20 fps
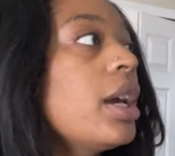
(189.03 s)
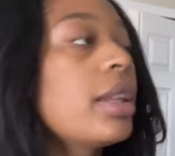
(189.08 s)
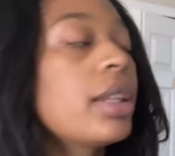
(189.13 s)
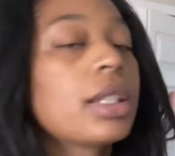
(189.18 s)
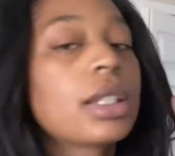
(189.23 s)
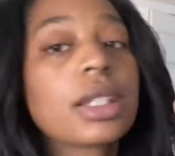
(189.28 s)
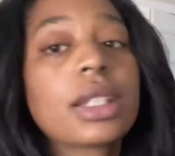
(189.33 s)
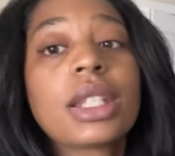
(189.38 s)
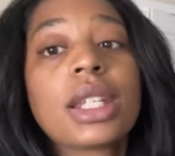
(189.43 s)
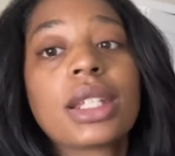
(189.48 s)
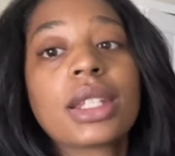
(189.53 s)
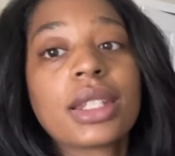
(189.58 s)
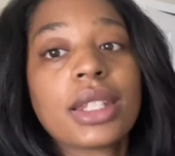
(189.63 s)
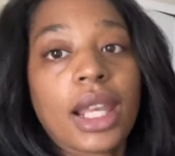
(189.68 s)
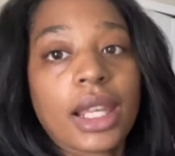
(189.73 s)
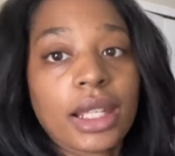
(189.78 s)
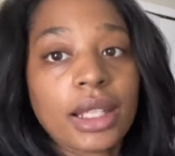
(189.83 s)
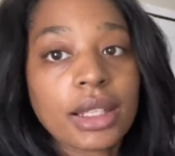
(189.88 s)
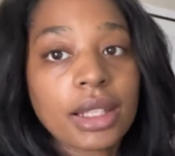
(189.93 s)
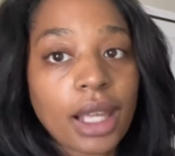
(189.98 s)
This is the
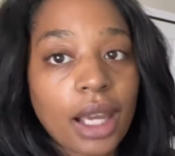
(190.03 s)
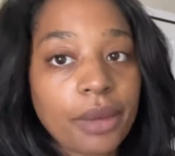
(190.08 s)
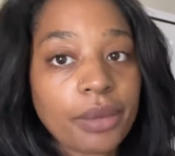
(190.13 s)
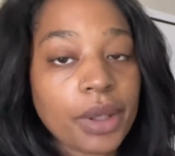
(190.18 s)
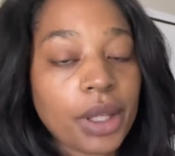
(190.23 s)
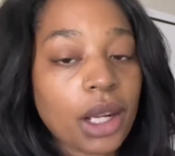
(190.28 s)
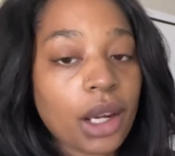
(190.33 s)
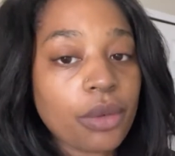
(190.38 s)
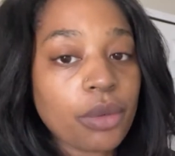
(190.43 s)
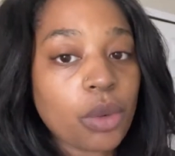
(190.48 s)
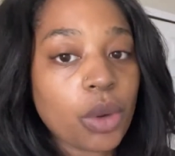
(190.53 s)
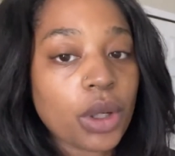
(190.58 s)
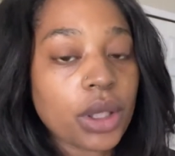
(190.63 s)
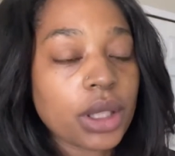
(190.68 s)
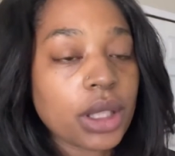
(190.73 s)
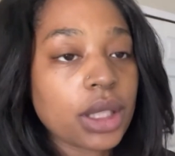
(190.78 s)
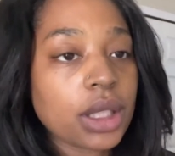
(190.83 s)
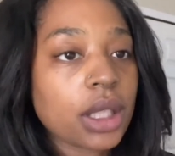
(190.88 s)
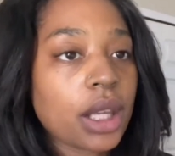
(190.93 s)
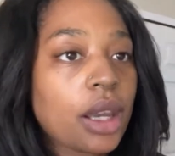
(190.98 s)
second time that I've
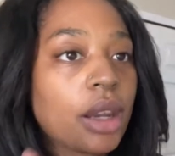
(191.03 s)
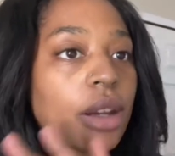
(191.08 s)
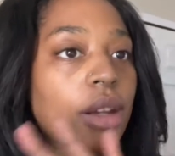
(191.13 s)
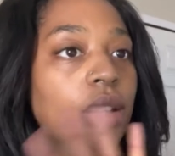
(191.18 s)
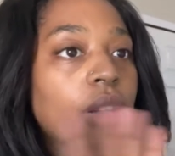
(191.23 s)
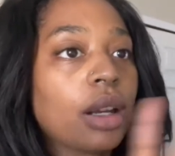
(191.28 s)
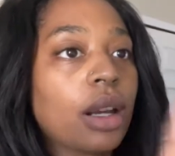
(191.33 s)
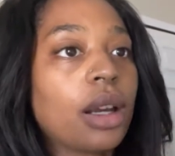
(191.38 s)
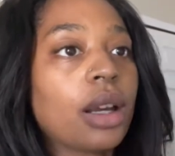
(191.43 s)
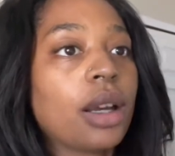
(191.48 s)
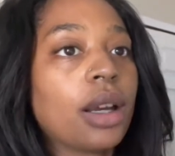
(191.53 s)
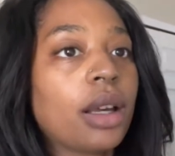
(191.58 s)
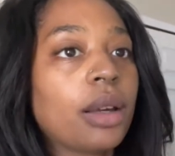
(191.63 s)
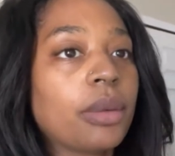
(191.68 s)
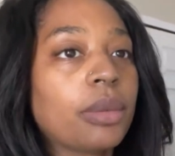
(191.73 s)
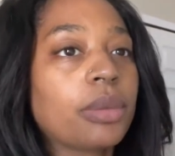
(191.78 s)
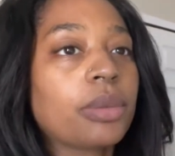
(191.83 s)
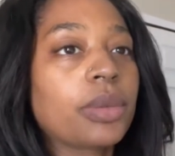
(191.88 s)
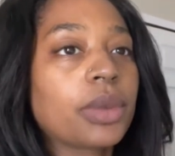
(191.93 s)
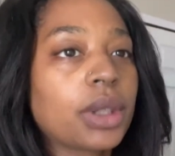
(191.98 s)
worn this hair.
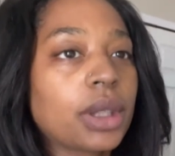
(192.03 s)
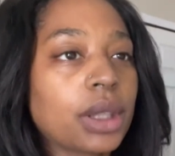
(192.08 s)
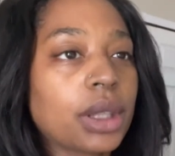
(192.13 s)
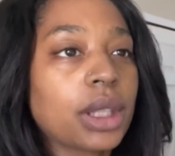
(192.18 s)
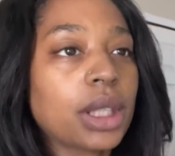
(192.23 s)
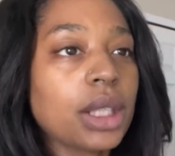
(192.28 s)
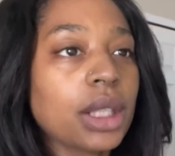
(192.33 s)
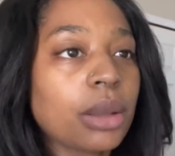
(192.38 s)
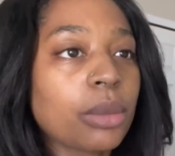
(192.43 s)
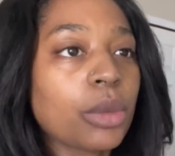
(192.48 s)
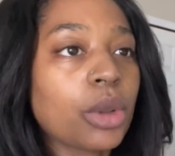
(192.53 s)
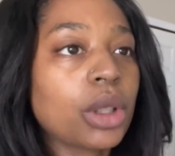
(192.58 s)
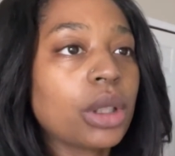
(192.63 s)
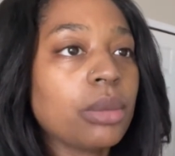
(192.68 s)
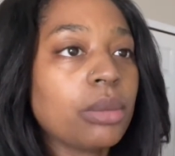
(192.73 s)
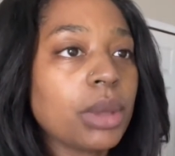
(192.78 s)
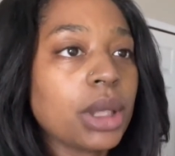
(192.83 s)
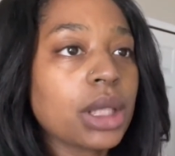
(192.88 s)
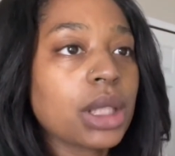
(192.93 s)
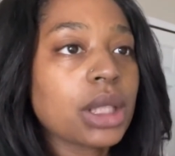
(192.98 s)
I think I'm
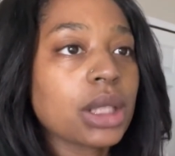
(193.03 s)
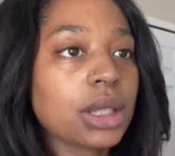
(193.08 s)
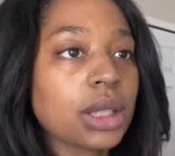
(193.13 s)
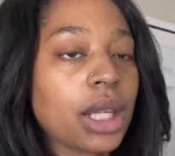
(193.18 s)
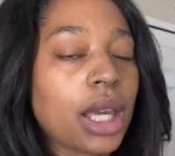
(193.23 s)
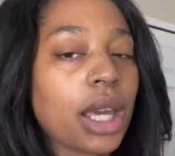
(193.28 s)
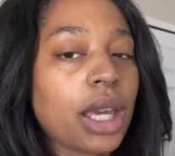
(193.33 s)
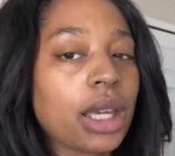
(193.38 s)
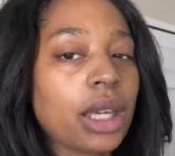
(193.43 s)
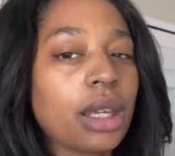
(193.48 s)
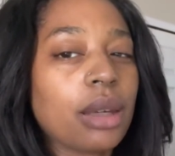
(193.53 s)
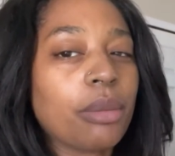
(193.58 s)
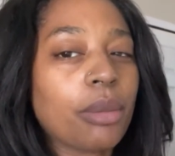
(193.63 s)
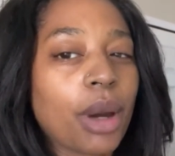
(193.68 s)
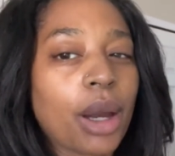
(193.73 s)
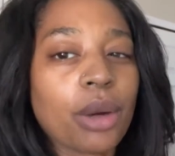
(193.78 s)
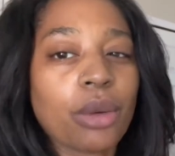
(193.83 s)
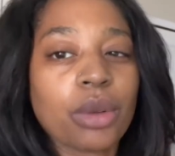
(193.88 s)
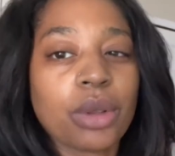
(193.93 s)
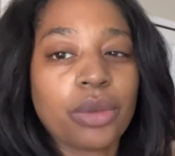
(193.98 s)
gonna mention that in
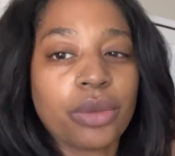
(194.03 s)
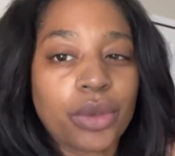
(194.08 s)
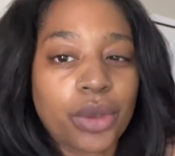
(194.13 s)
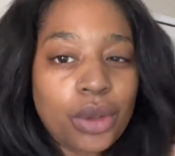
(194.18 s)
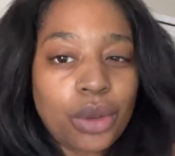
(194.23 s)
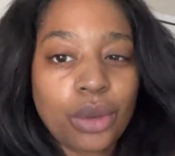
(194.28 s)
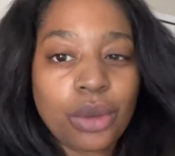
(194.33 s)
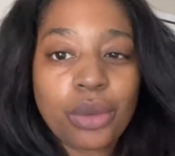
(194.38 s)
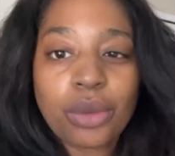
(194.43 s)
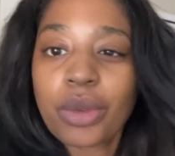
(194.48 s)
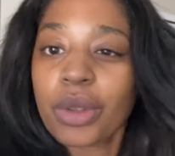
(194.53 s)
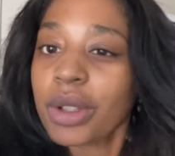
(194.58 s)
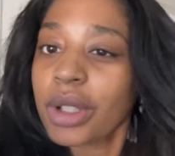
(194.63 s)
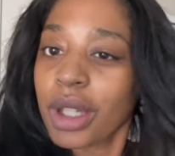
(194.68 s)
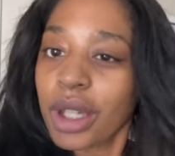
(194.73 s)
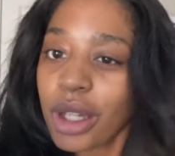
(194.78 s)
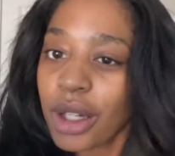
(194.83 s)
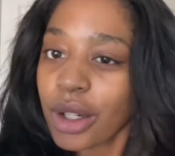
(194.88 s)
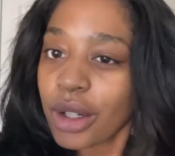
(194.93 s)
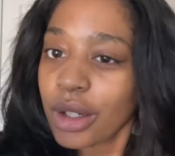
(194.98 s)
my review for
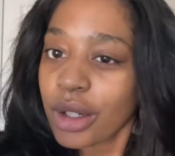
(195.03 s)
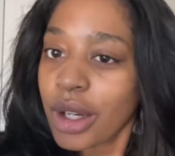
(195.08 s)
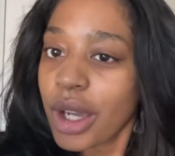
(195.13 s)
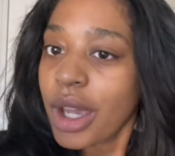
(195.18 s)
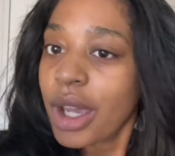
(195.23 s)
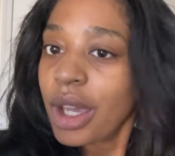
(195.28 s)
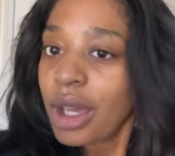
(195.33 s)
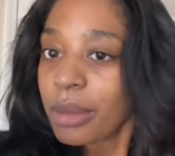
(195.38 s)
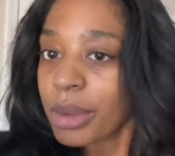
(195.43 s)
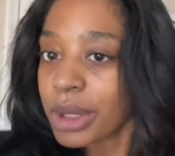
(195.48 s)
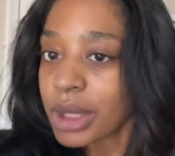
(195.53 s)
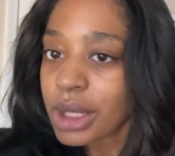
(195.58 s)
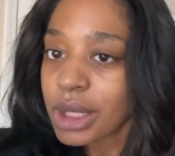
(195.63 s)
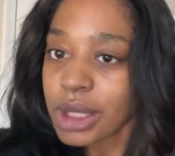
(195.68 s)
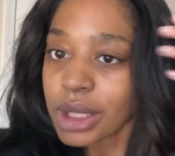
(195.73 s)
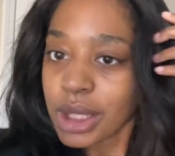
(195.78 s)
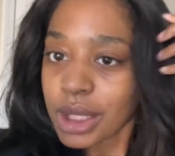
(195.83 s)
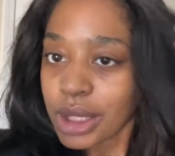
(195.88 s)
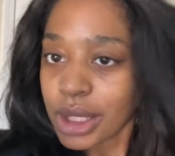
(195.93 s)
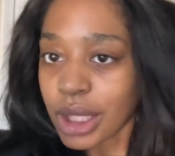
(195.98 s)
the hair, but this
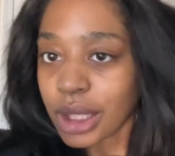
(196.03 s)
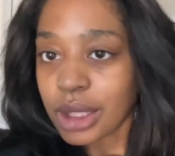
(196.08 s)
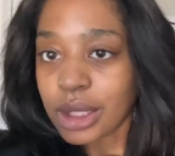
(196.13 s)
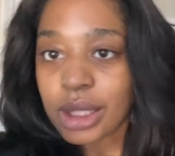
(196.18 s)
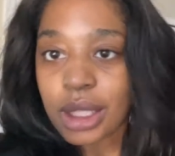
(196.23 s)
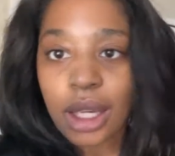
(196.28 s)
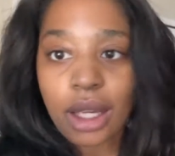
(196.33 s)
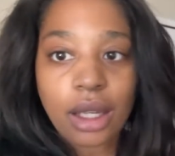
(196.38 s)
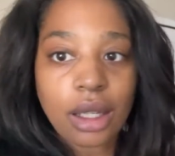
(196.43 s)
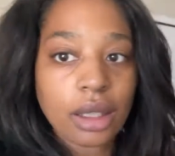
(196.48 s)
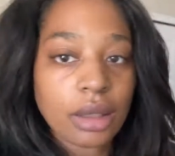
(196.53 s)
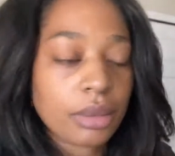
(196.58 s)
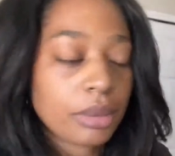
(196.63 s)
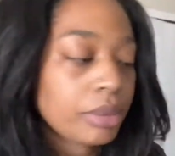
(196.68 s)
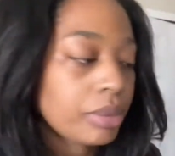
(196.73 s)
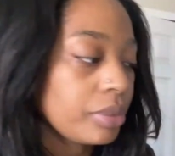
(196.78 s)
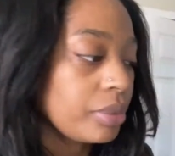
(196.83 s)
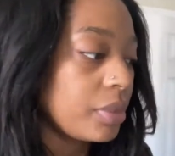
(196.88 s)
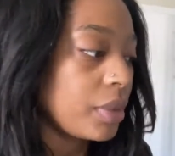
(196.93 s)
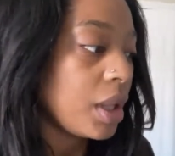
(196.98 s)
is the second
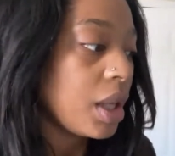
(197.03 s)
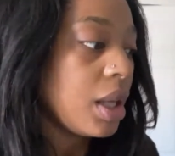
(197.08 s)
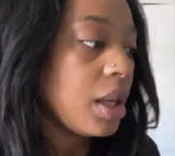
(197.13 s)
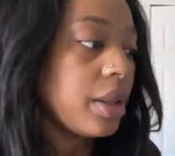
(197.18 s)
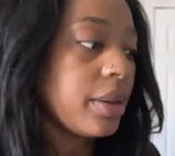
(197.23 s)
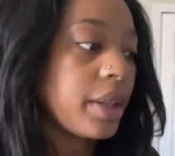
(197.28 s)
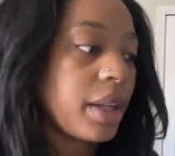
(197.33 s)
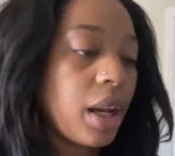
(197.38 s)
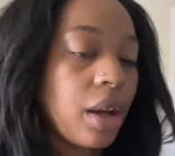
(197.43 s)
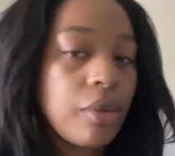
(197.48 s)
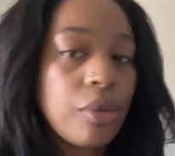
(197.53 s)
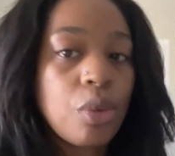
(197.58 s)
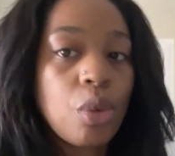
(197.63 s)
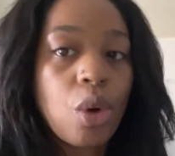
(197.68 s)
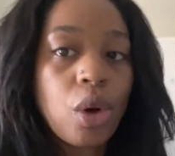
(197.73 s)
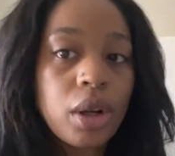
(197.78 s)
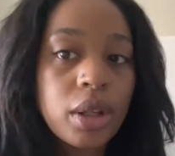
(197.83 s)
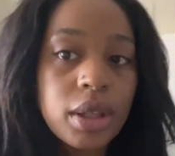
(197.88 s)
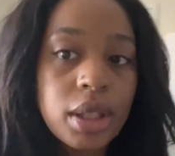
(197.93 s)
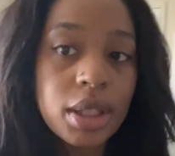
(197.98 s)
time that I've
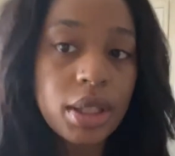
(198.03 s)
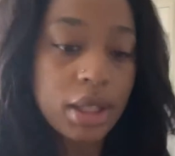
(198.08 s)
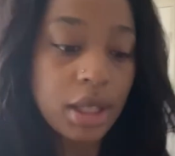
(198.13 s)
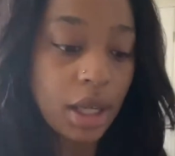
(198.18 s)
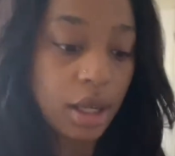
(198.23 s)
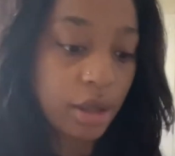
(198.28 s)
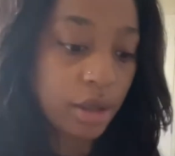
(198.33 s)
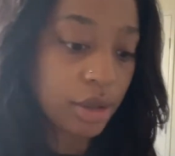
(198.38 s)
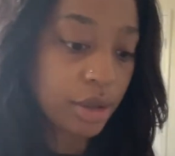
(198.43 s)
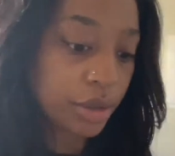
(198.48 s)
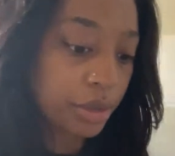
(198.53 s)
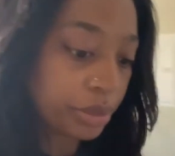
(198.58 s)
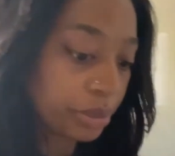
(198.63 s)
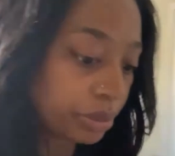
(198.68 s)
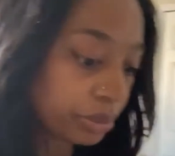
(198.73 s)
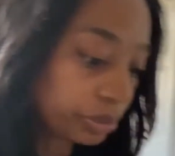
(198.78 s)
worn this hair.